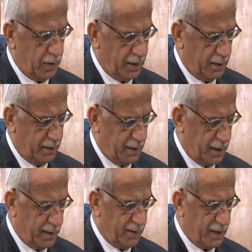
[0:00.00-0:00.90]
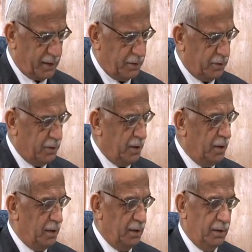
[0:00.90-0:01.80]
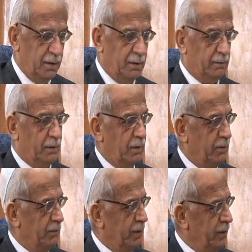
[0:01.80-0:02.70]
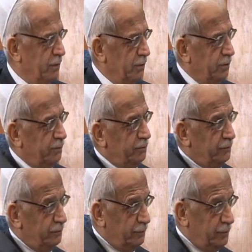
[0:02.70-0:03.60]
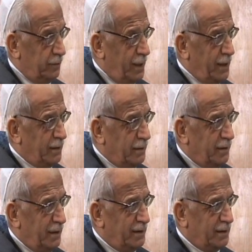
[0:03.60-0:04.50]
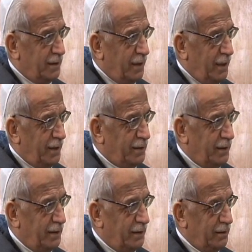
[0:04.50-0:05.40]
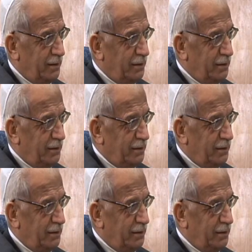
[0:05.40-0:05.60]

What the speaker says: aware to that. That when you write this letter,